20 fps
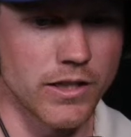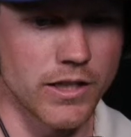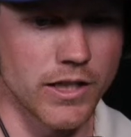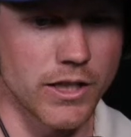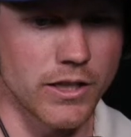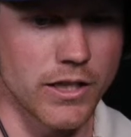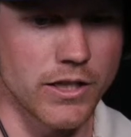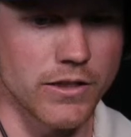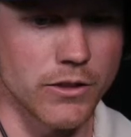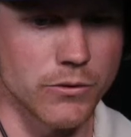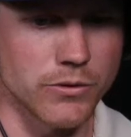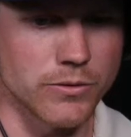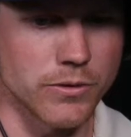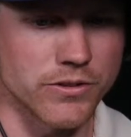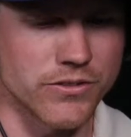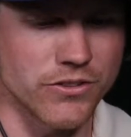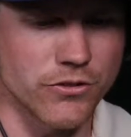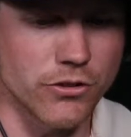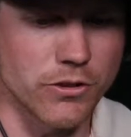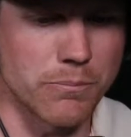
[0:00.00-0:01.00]
it was
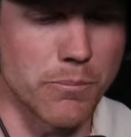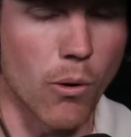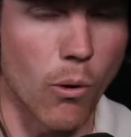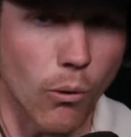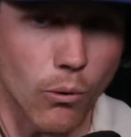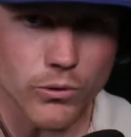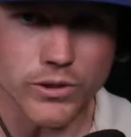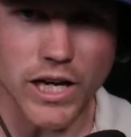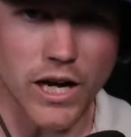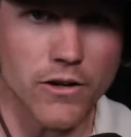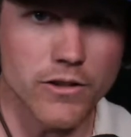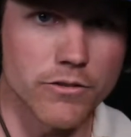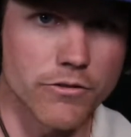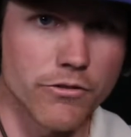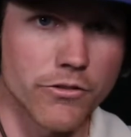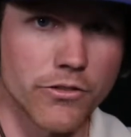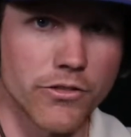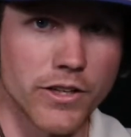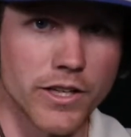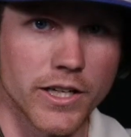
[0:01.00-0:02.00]
essentially pulled out of
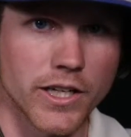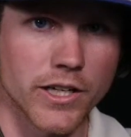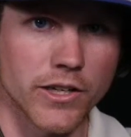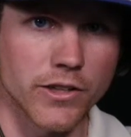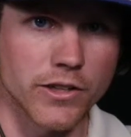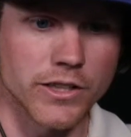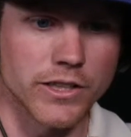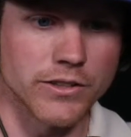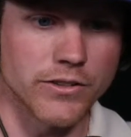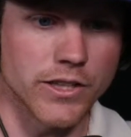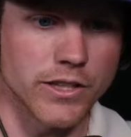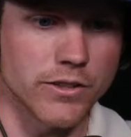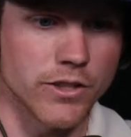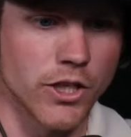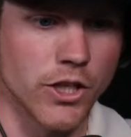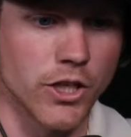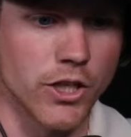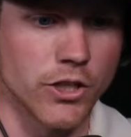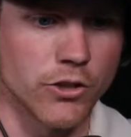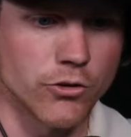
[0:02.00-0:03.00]
thin air, is that
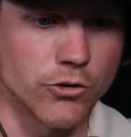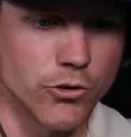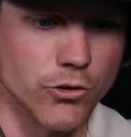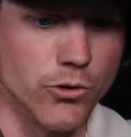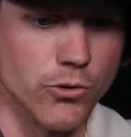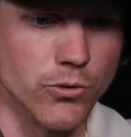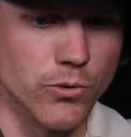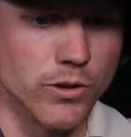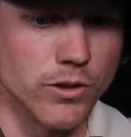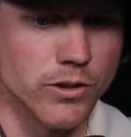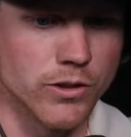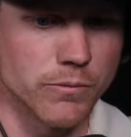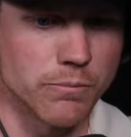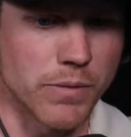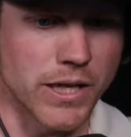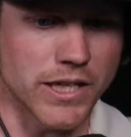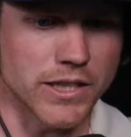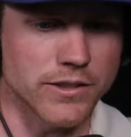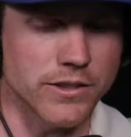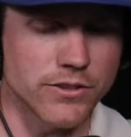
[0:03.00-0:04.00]
to
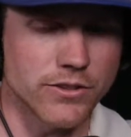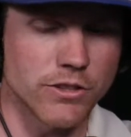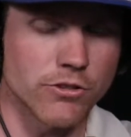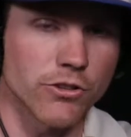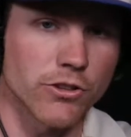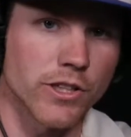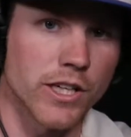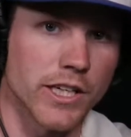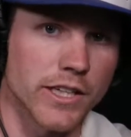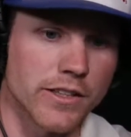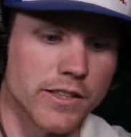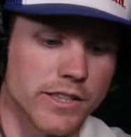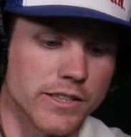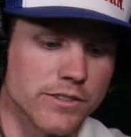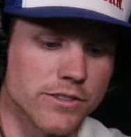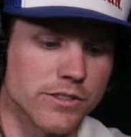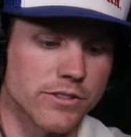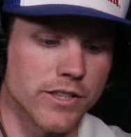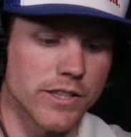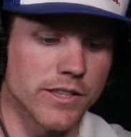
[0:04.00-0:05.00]
make a decision like
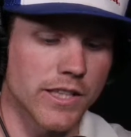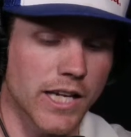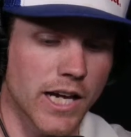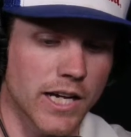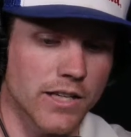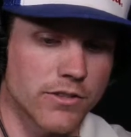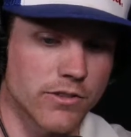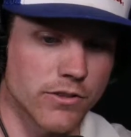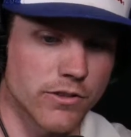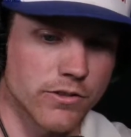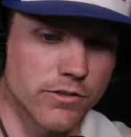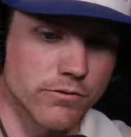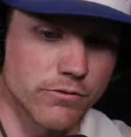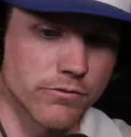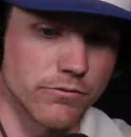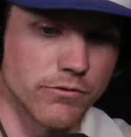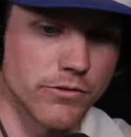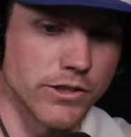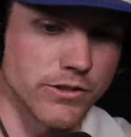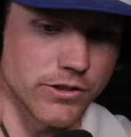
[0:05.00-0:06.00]
this is that they had to
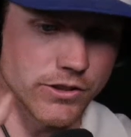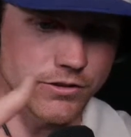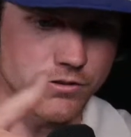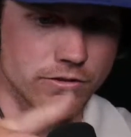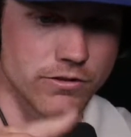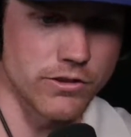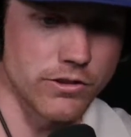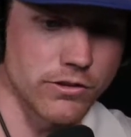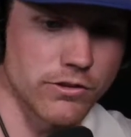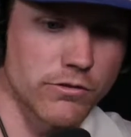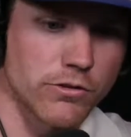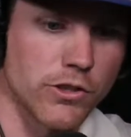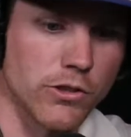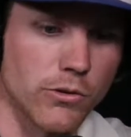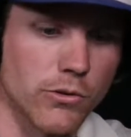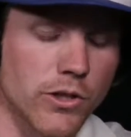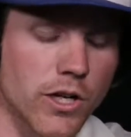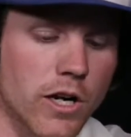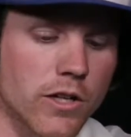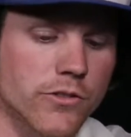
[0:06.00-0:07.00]
visit the good
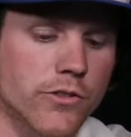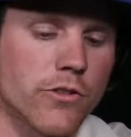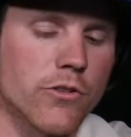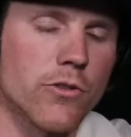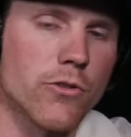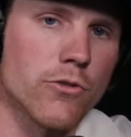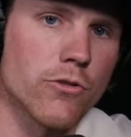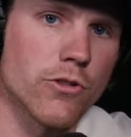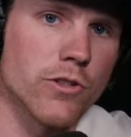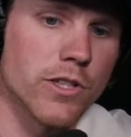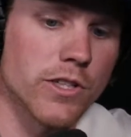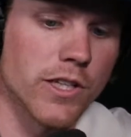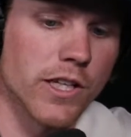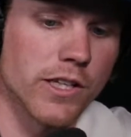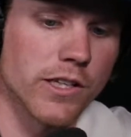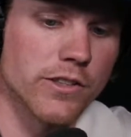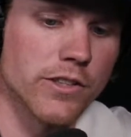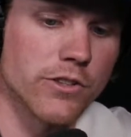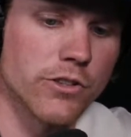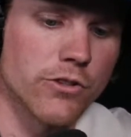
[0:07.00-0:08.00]
old Constitution, and they
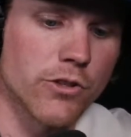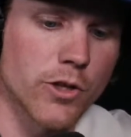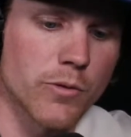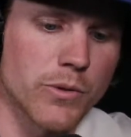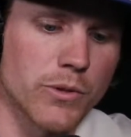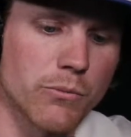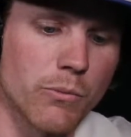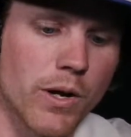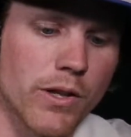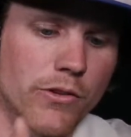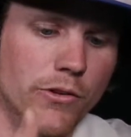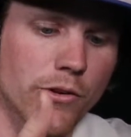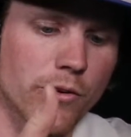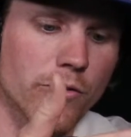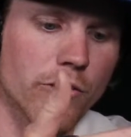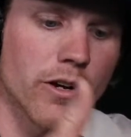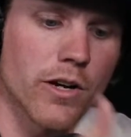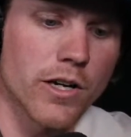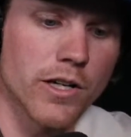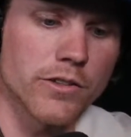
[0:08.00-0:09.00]
had to determine whether or
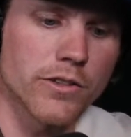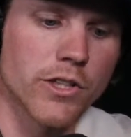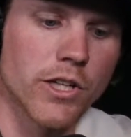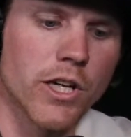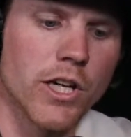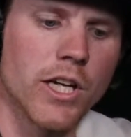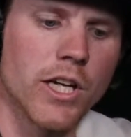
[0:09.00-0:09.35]
not